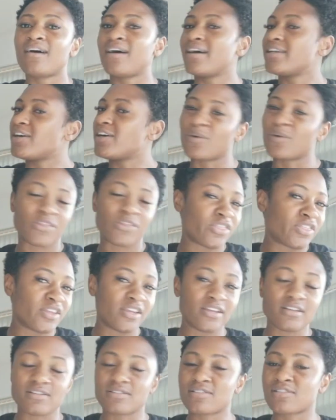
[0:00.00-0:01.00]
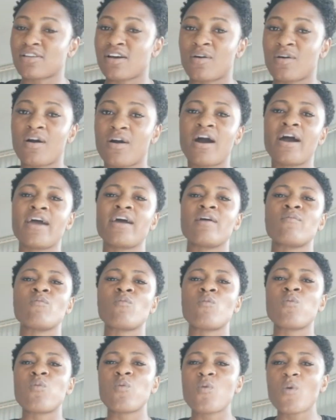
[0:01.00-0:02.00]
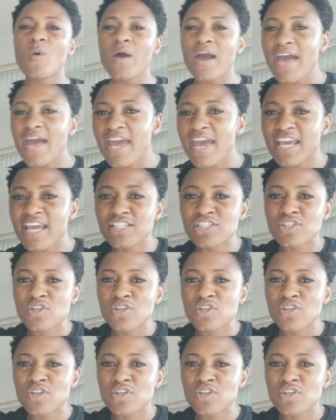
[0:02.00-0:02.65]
I don't think so. I am way